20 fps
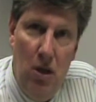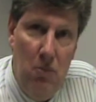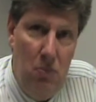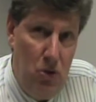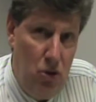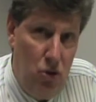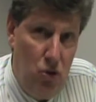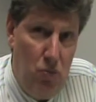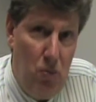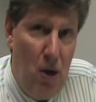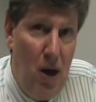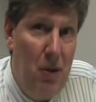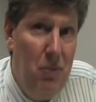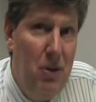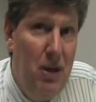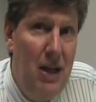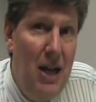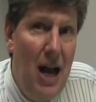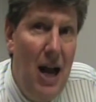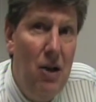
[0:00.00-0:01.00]
But you're
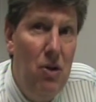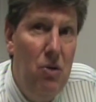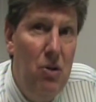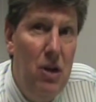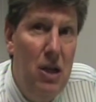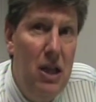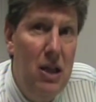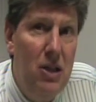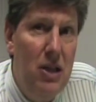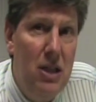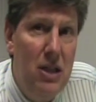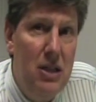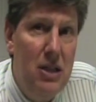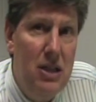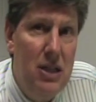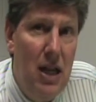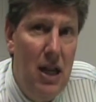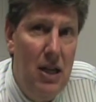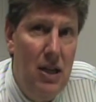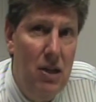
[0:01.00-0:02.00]
probably not going to get the
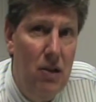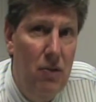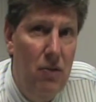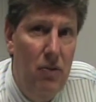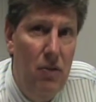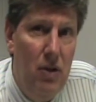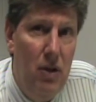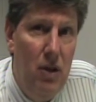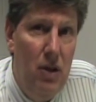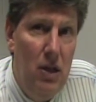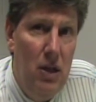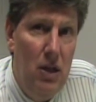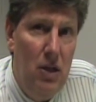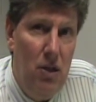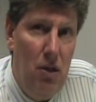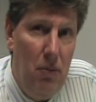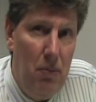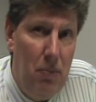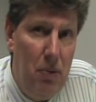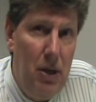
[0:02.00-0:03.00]
incentive.
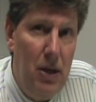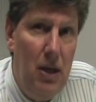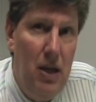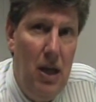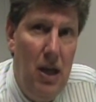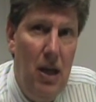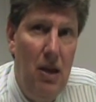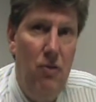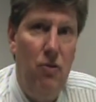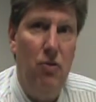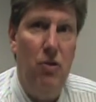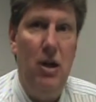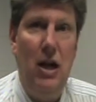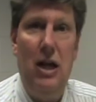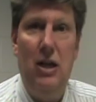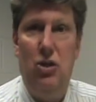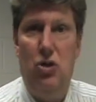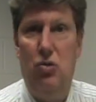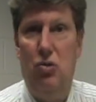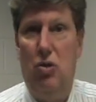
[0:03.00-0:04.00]
The big key for
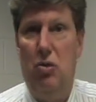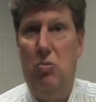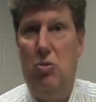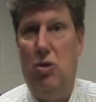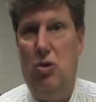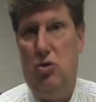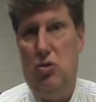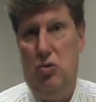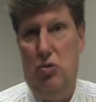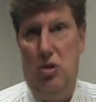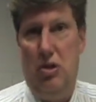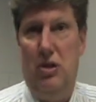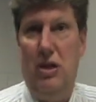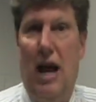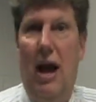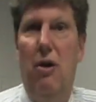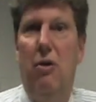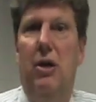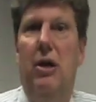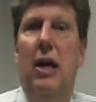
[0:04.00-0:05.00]
national commercials is,
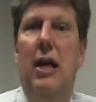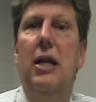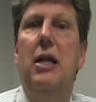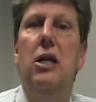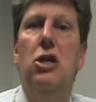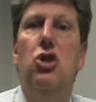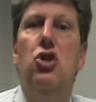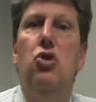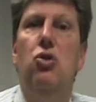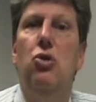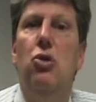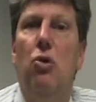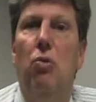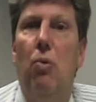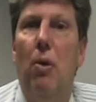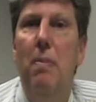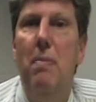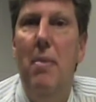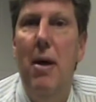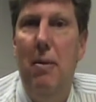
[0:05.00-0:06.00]
how can I get you to
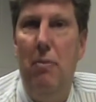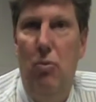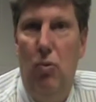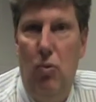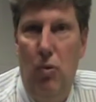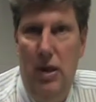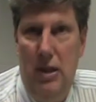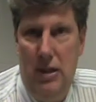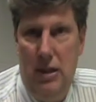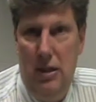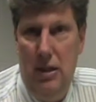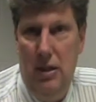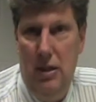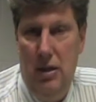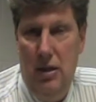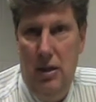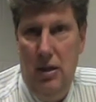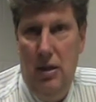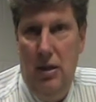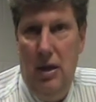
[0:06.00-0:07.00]
remember it?
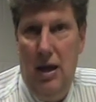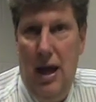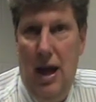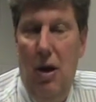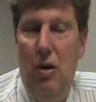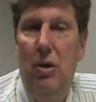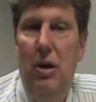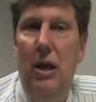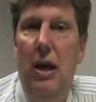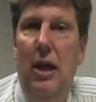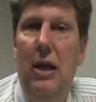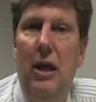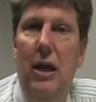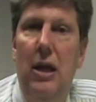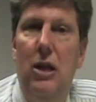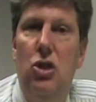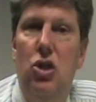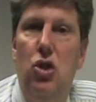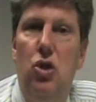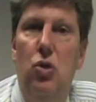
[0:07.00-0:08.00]
How can I
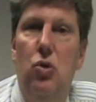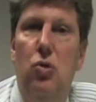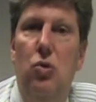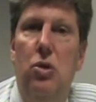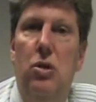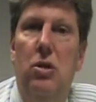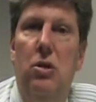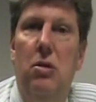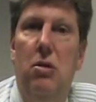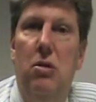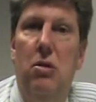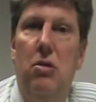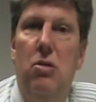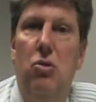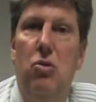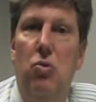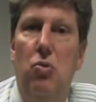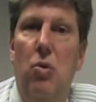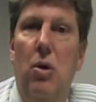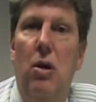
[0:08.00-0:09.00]
get you
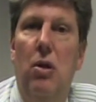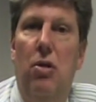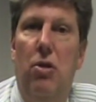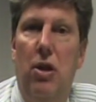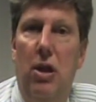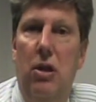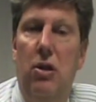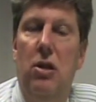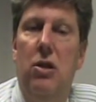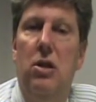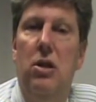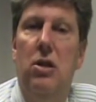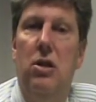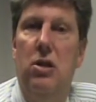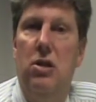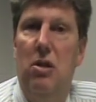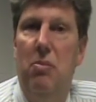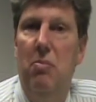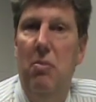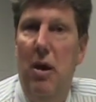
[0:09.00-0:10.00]
to think that
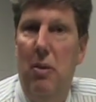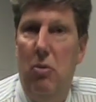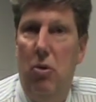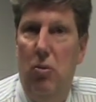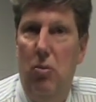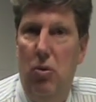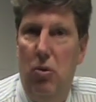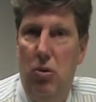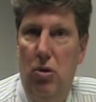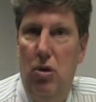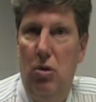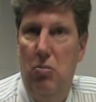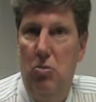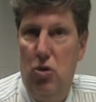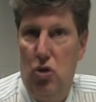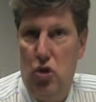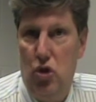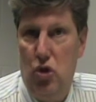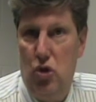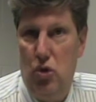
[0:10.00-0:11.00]
this is a memorable
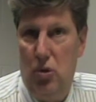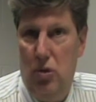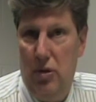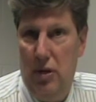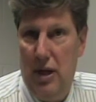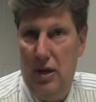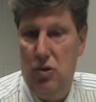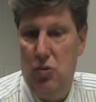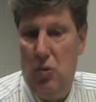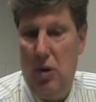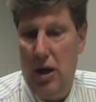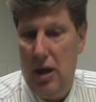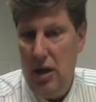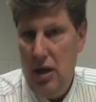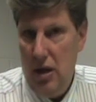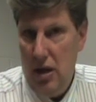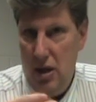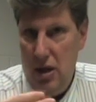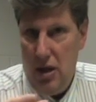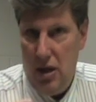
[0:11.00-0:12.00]
commercial? And that's why
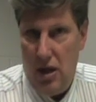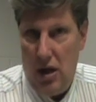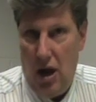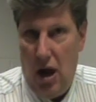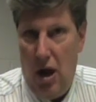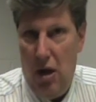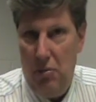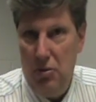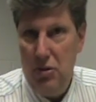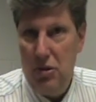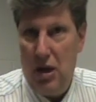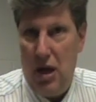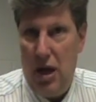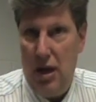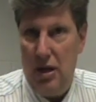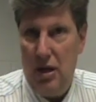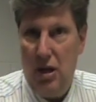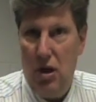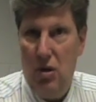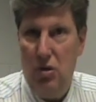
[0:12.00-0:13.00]
it almost
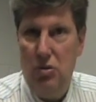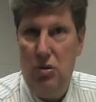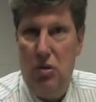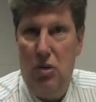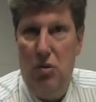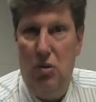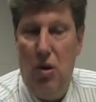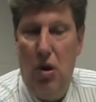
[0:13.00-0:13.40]
kind of goes